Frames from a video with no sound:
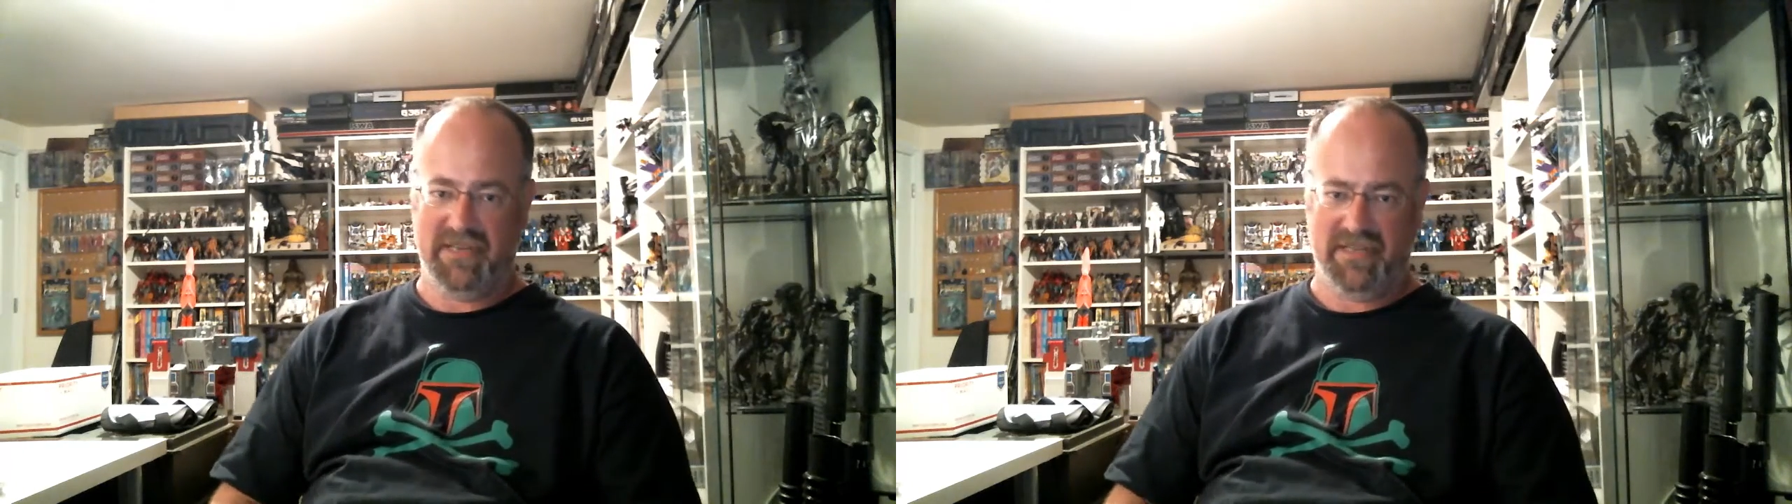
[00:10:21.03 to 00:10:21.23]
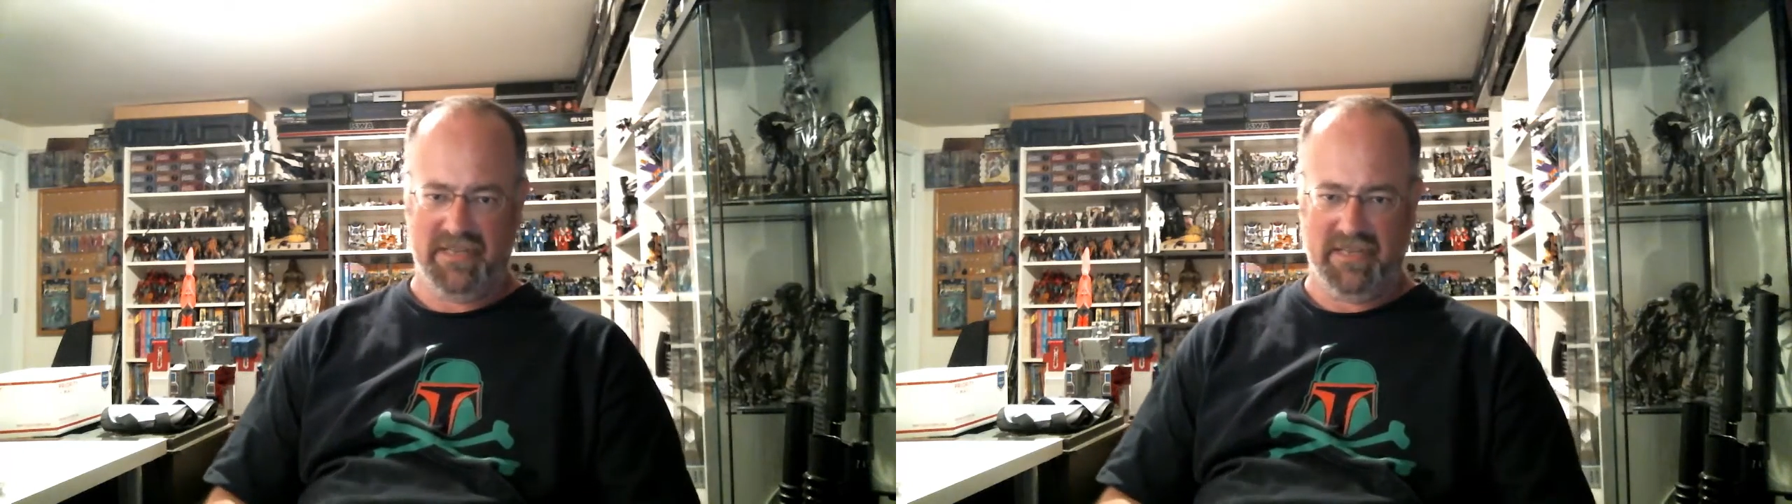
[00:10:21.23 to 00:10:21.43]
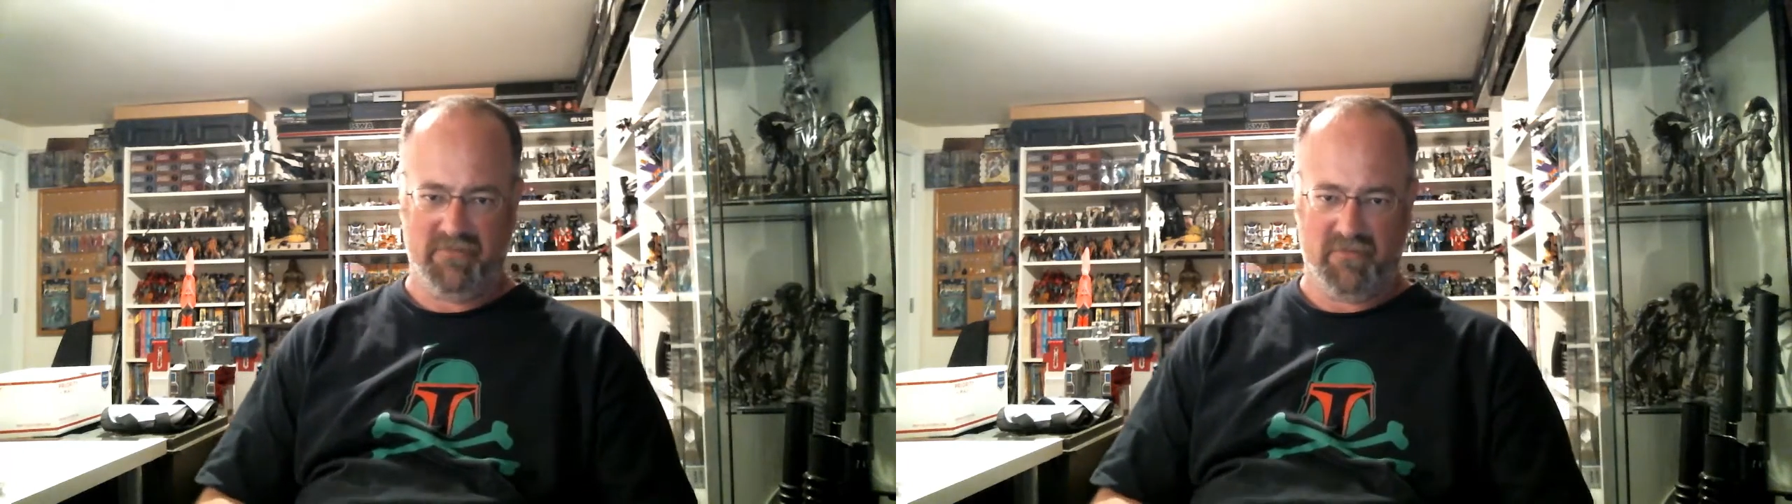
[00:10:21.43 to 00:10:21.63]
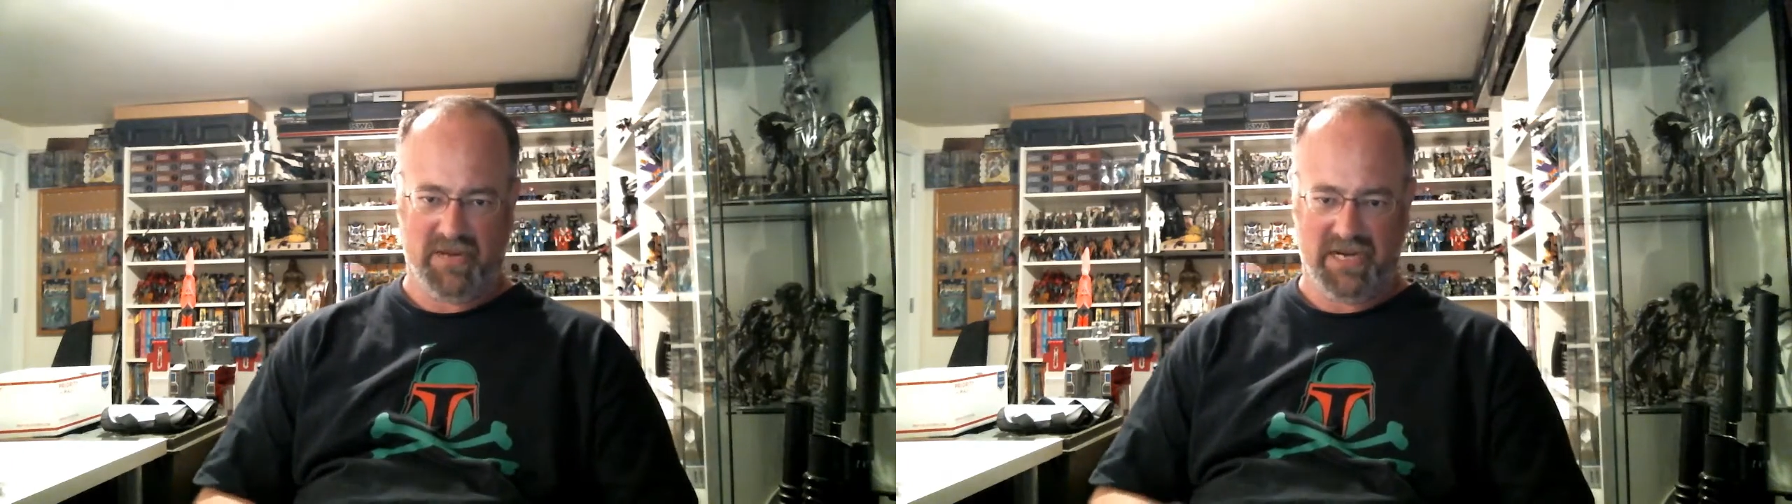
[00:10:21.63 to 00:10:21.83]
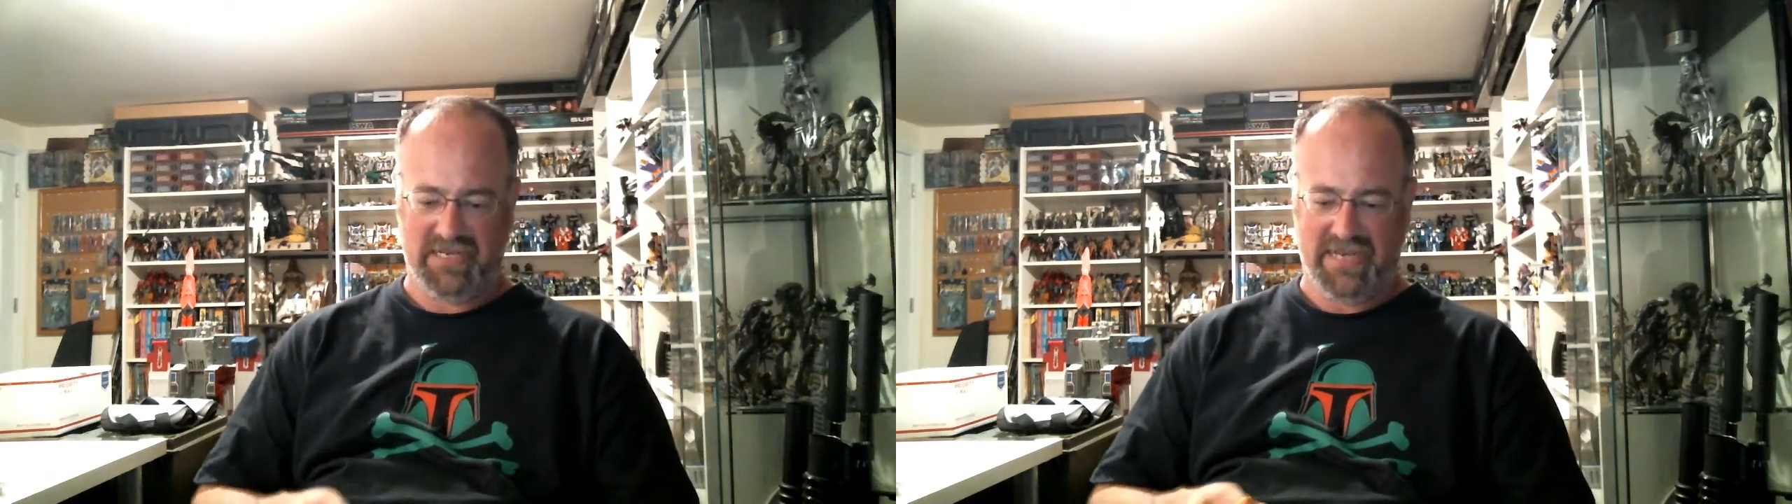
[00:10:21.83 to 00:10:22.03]
the
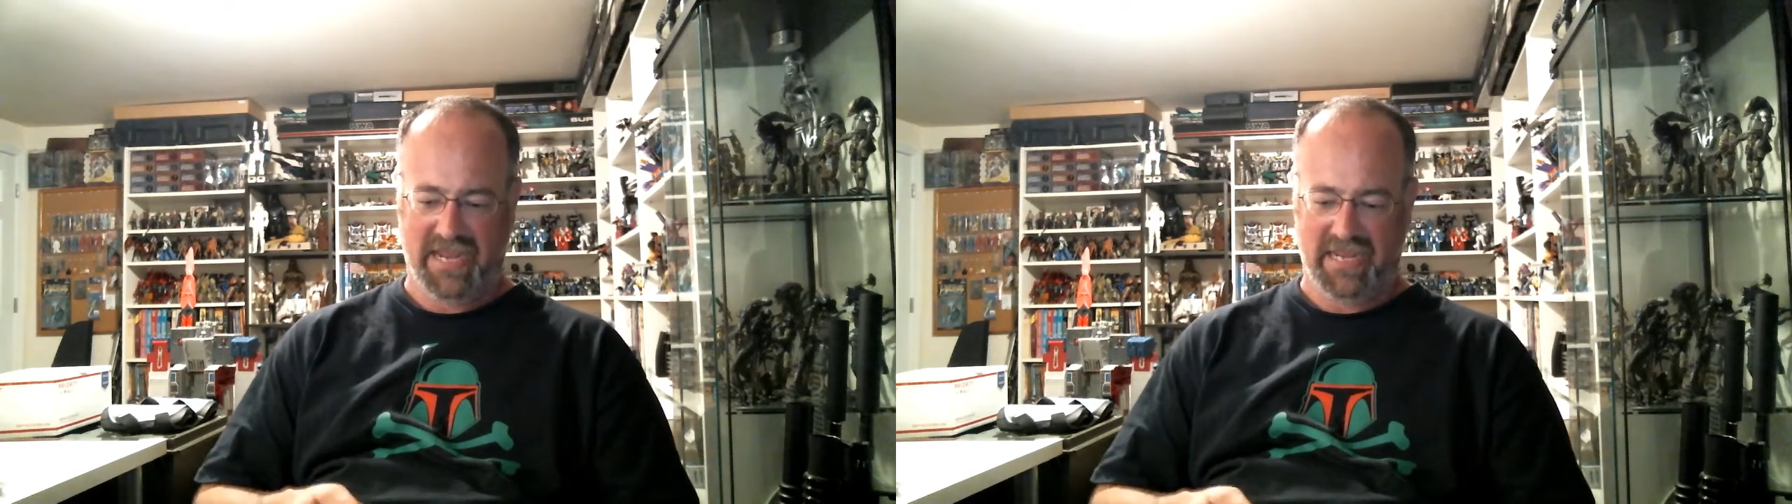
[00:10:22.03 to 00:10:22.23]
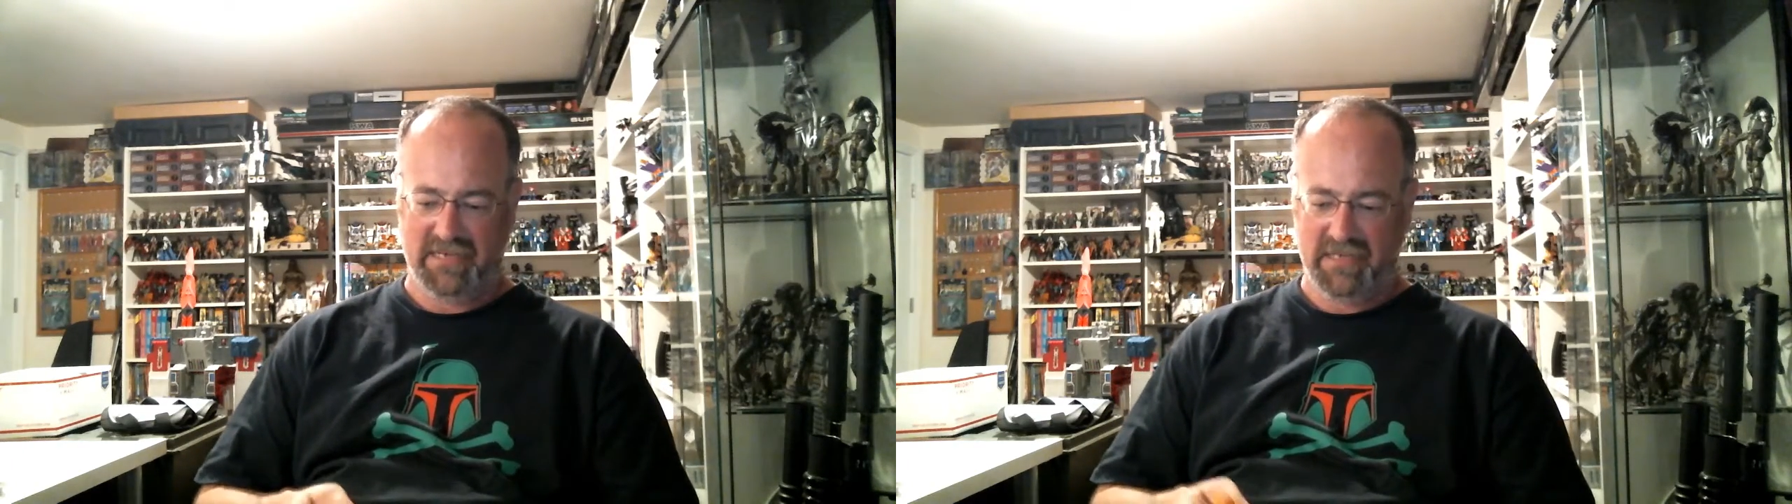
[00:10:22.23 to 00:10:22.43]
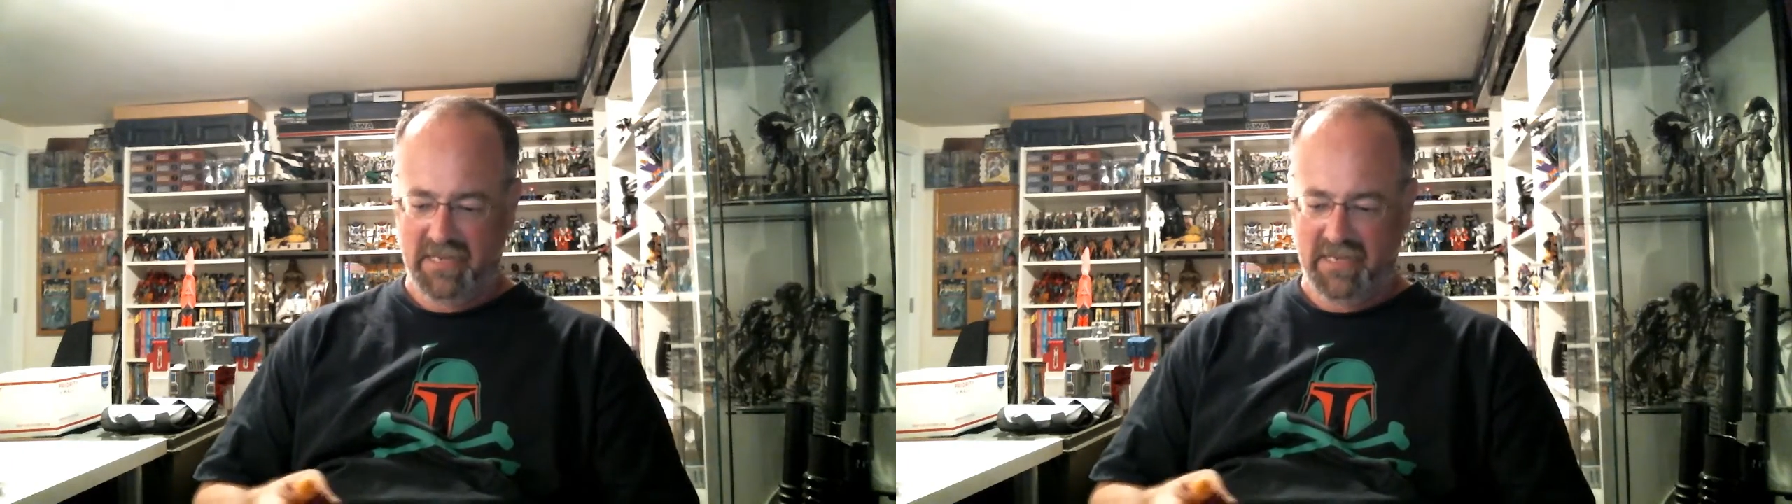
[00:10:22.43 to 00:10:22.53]
robotic Daggett.